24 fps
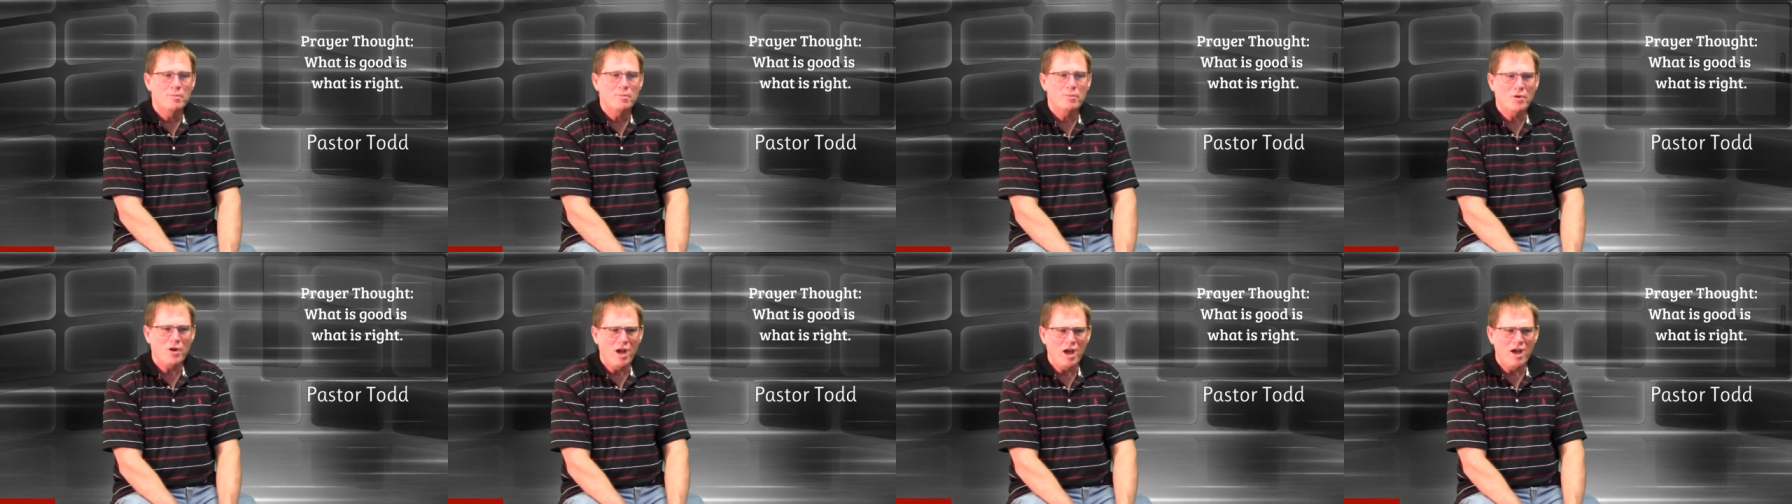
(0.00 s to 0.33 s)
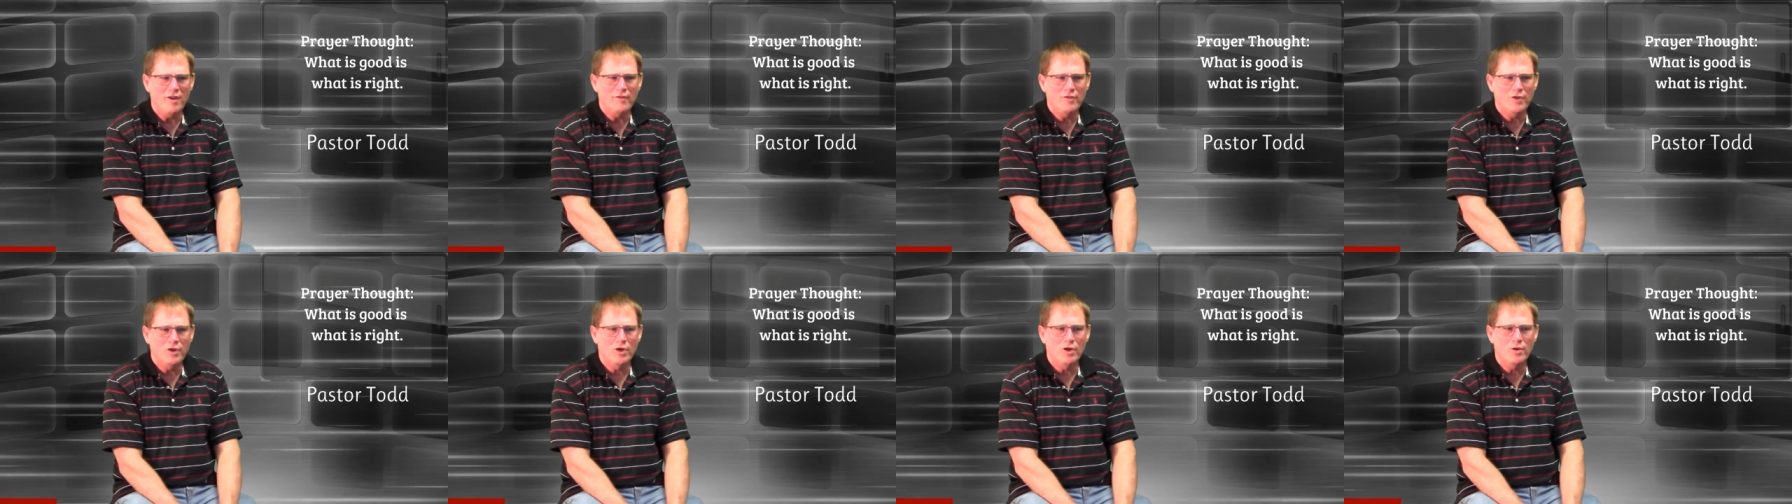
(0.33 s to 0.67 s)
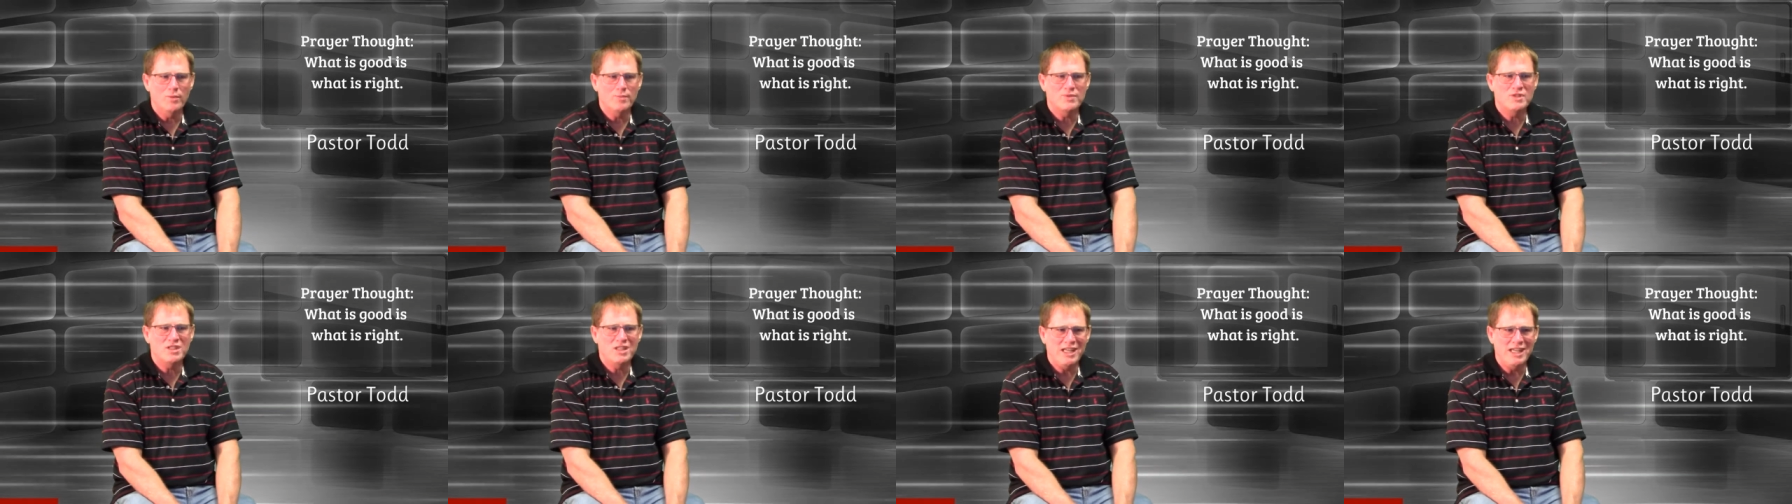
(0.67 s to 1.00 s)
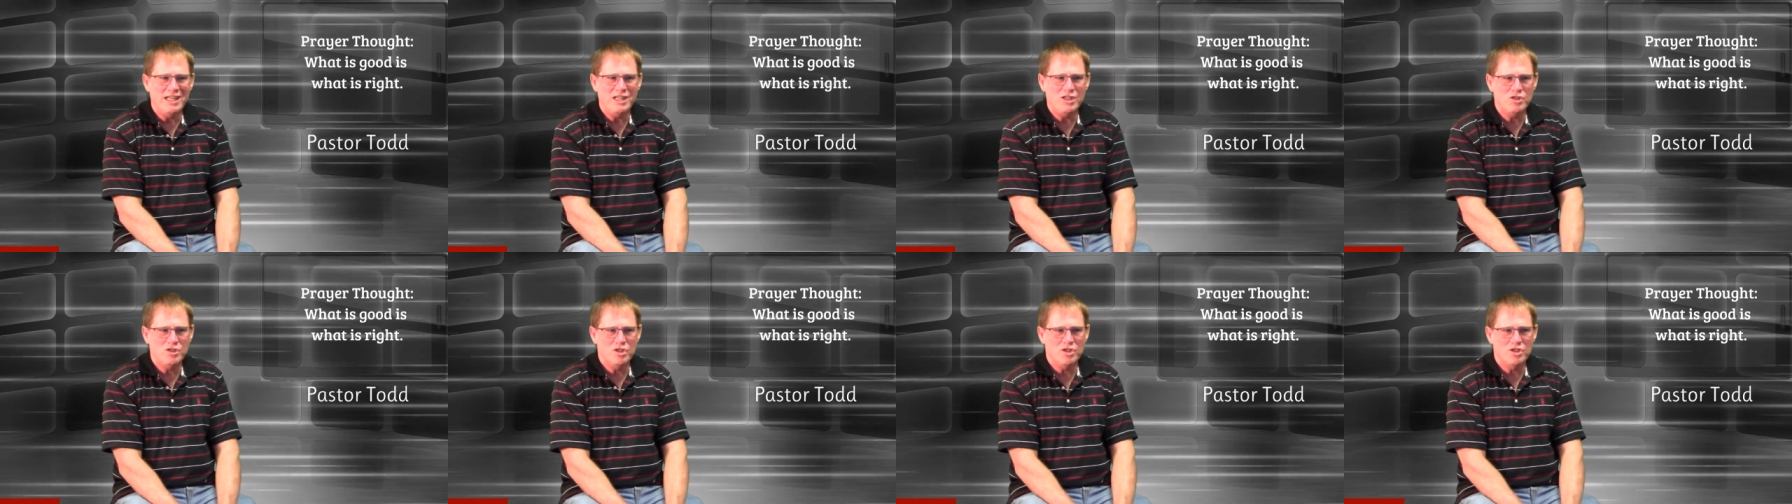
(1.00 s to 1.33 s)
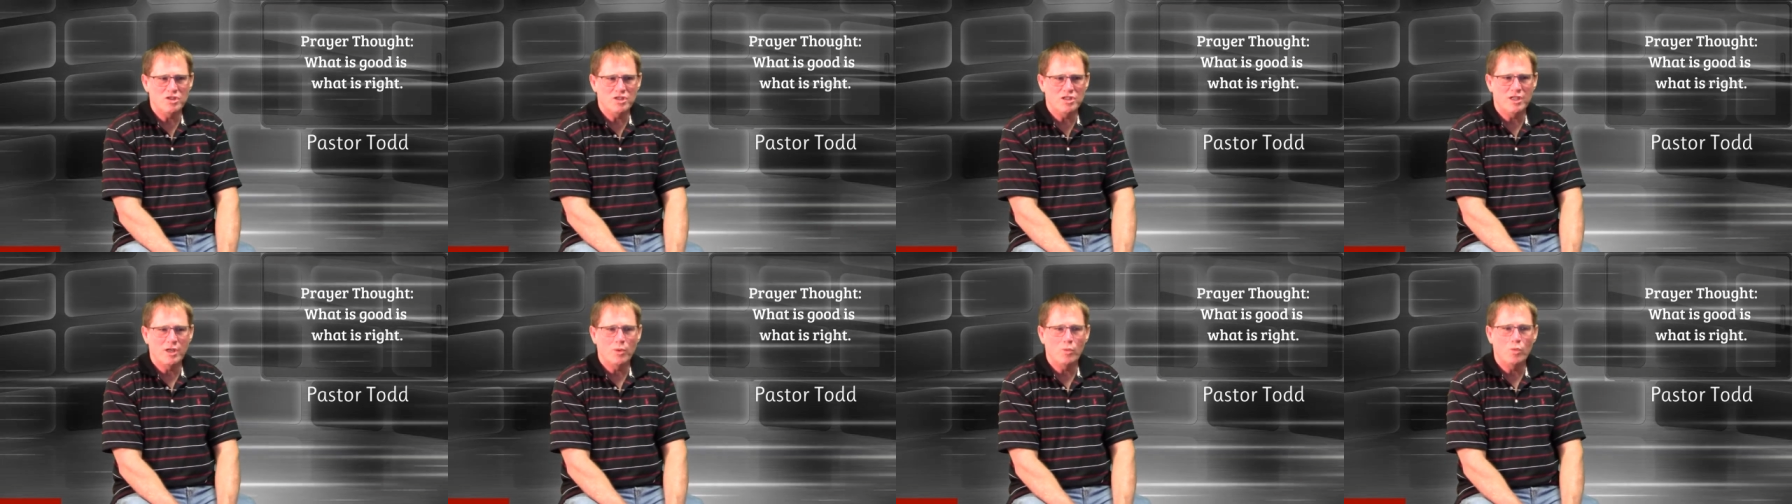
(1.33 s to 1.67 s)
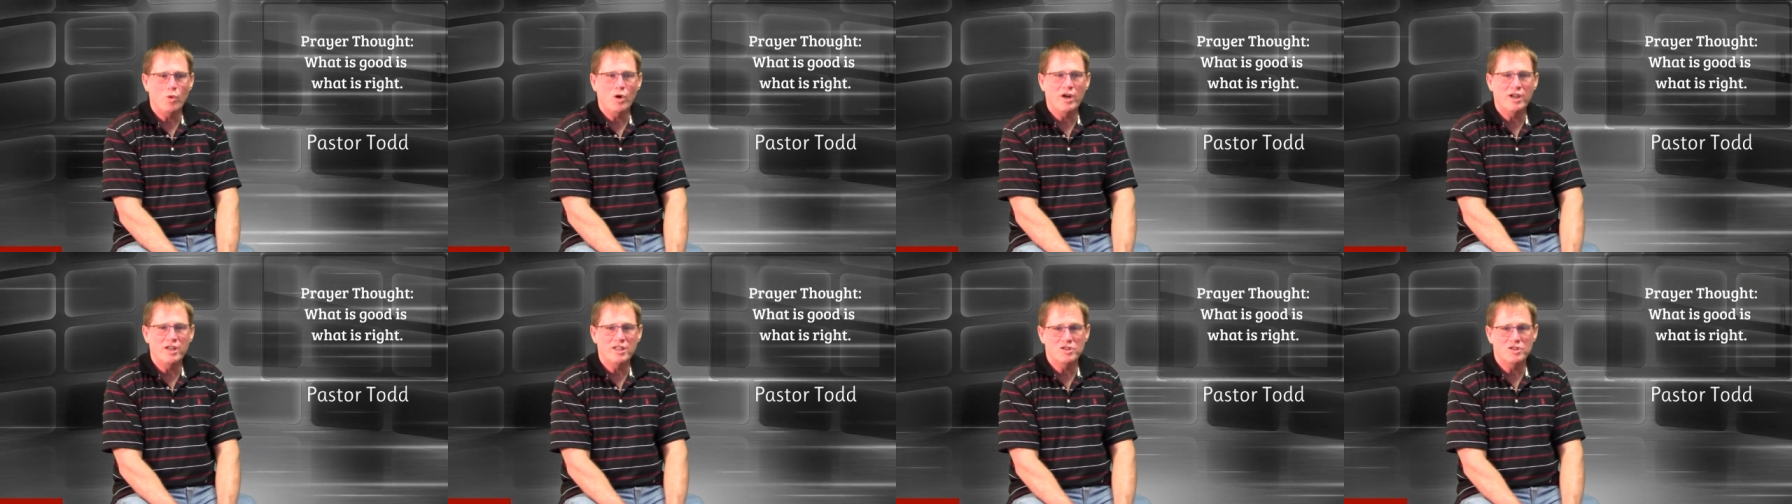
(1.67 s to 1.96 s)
Proverbs teaches that what